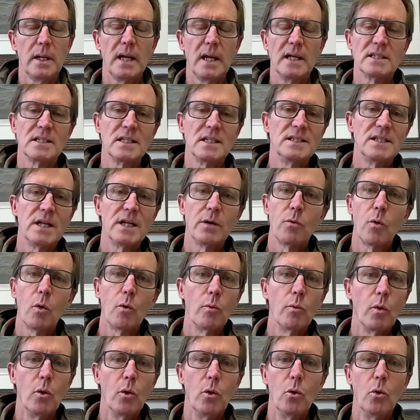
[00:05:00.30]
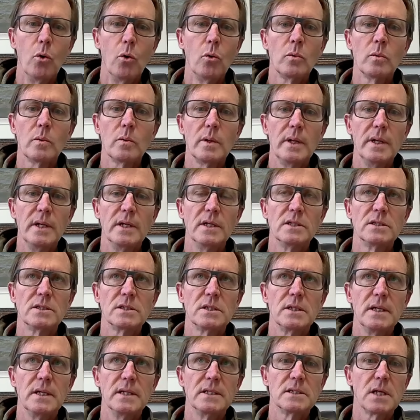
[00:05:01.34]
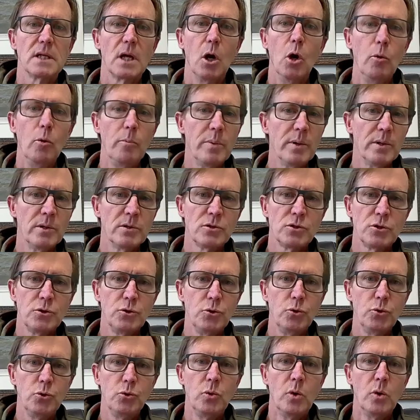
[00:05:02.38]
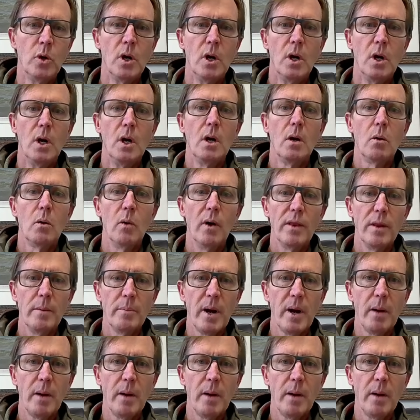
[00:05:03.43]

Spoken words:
as a general rule, is open to what the